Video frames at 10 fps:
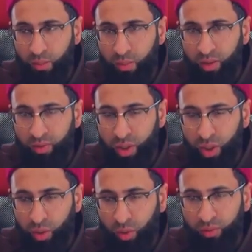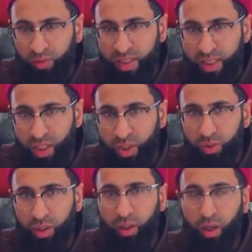but eventually over a
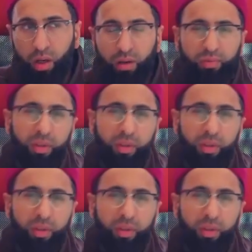century and a half,